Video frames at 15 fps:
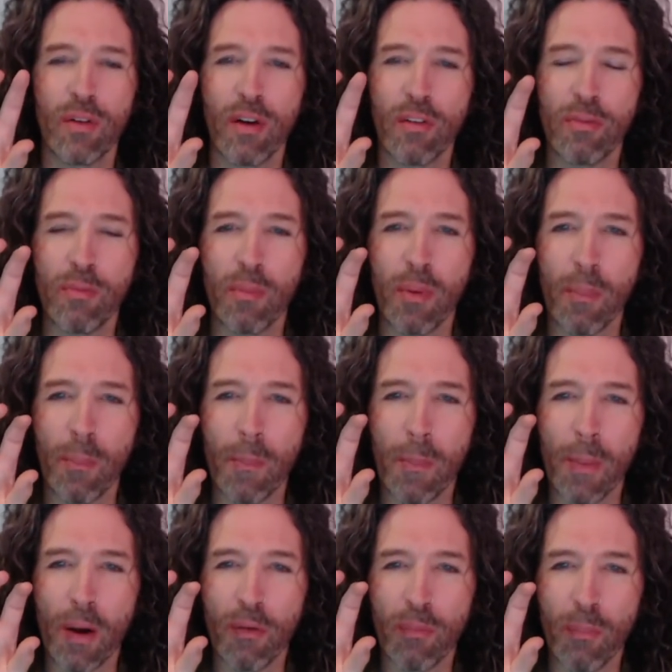
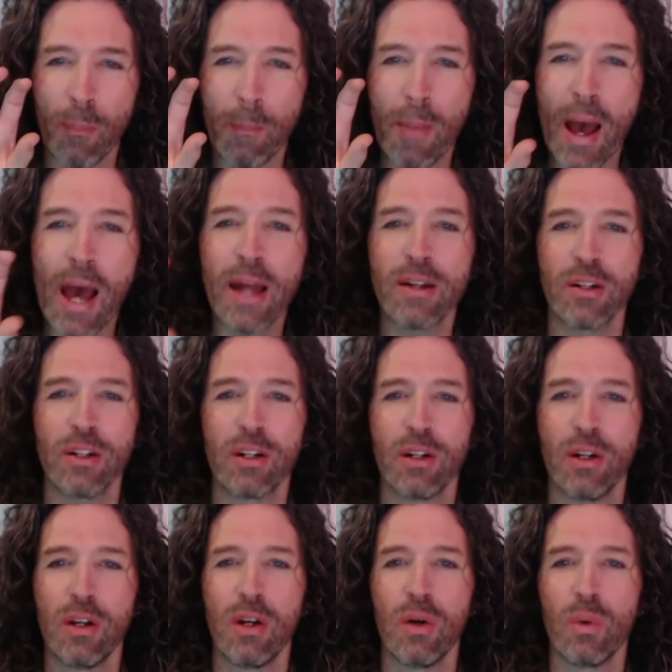of, matter
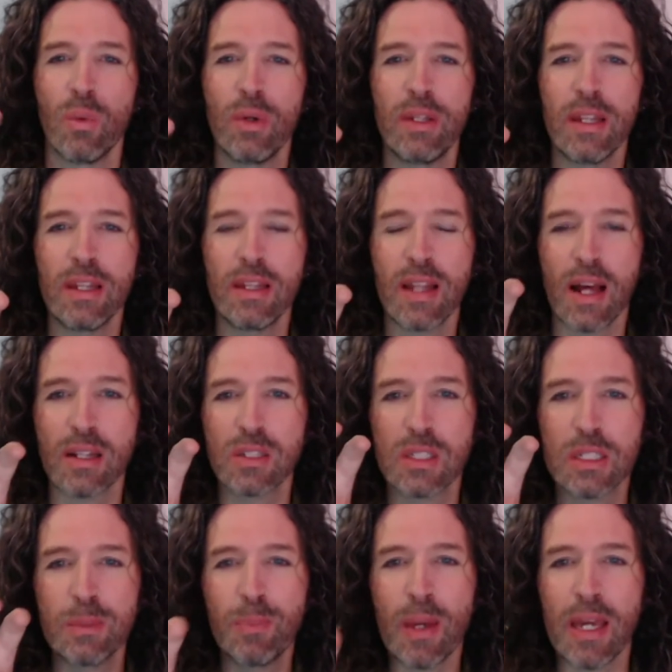within that
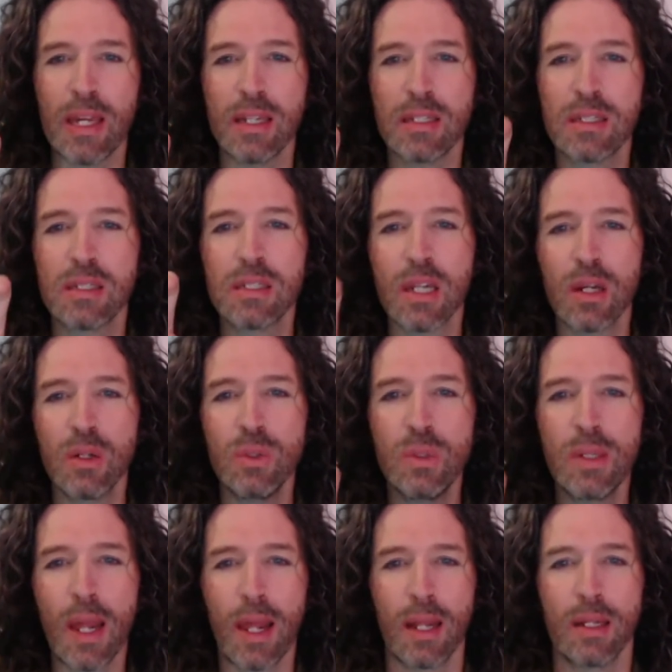space so
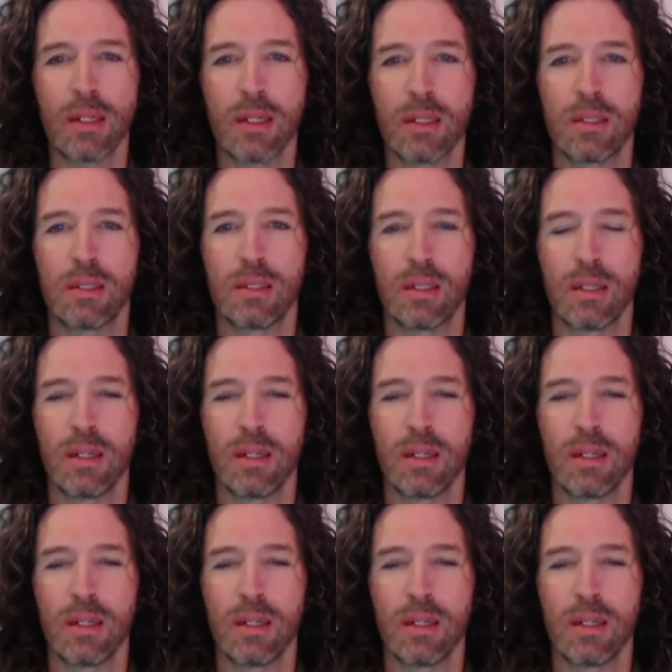dense